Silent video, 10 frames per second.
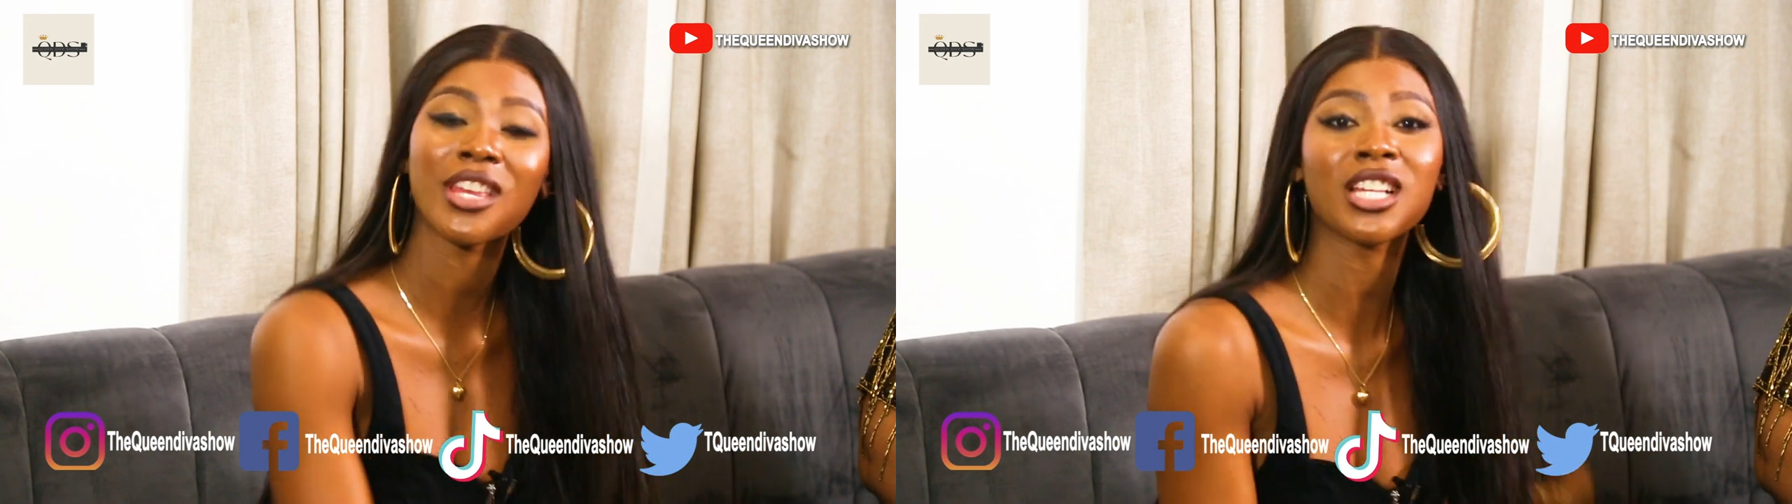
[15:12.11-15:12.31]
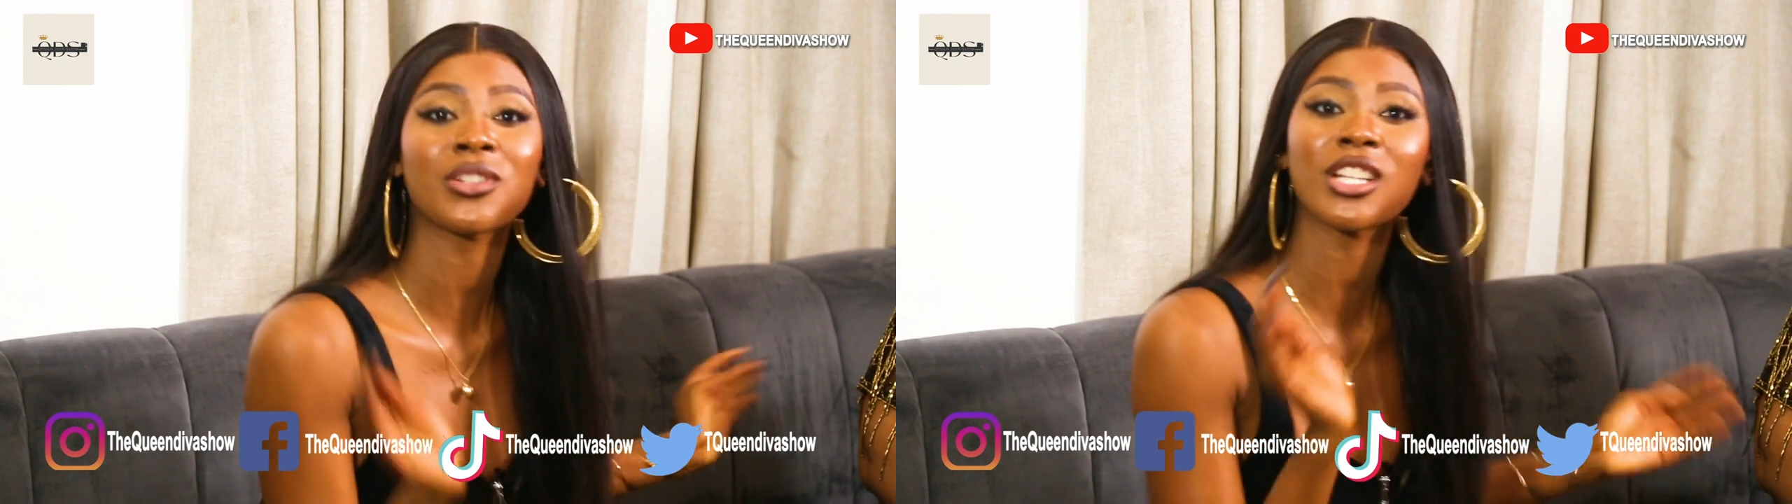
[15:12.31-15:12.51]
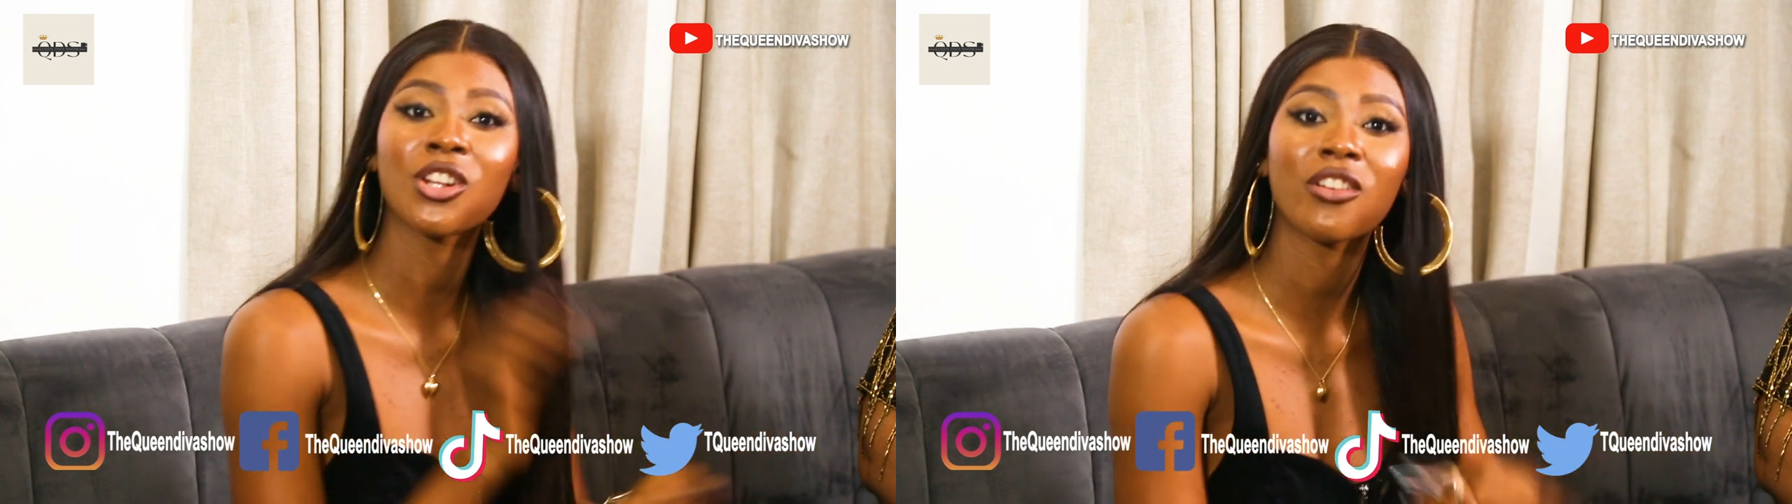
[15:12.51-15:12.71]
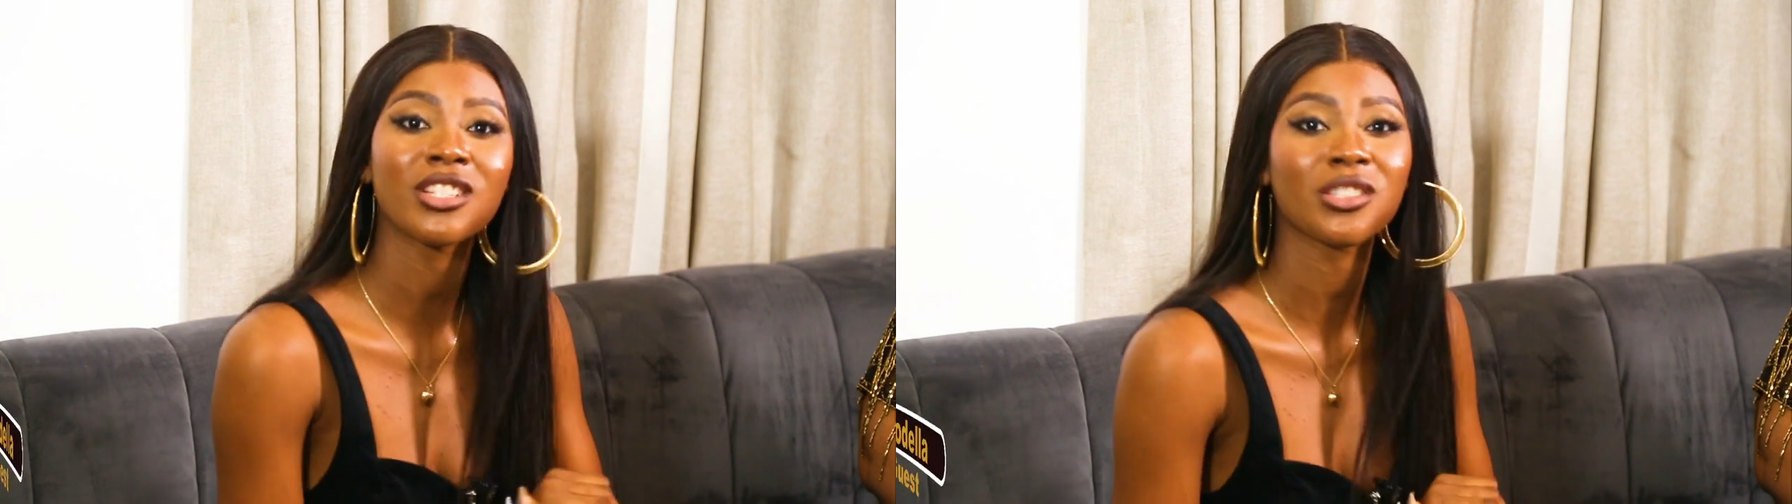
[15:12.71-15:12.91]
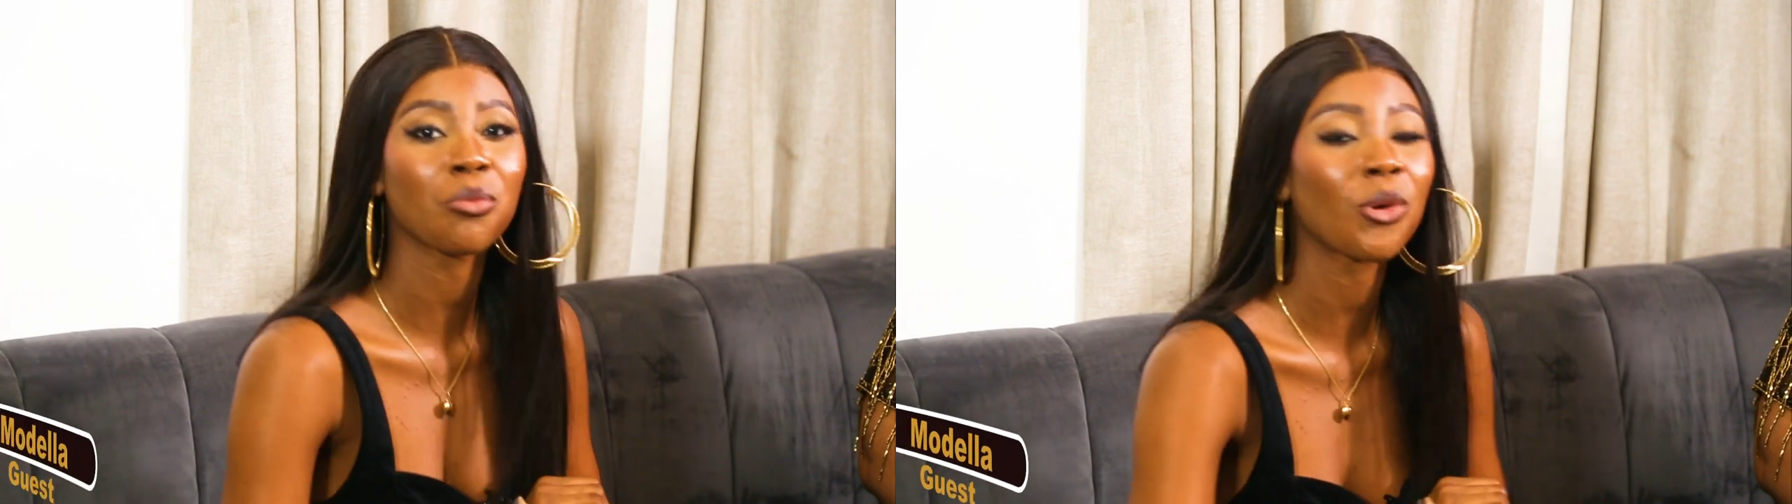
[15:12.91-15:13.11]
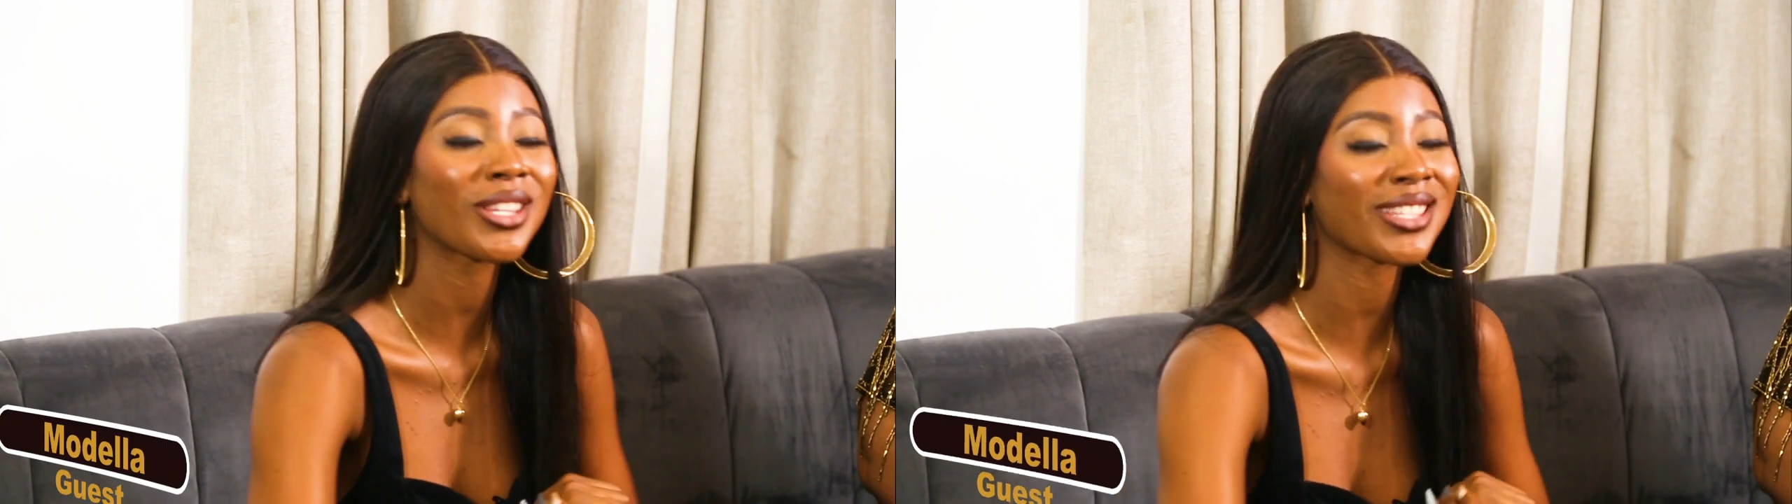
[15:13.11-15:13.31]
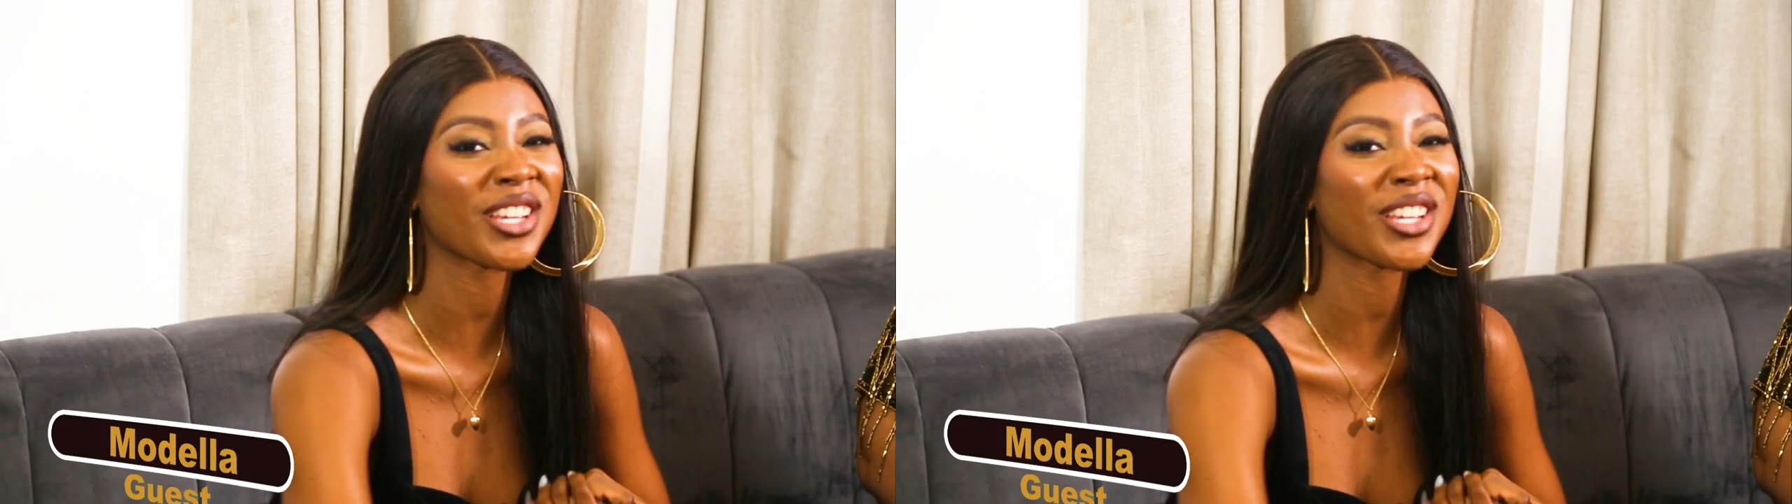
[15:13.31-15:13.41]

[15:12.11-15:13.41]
Thanks for the love and support.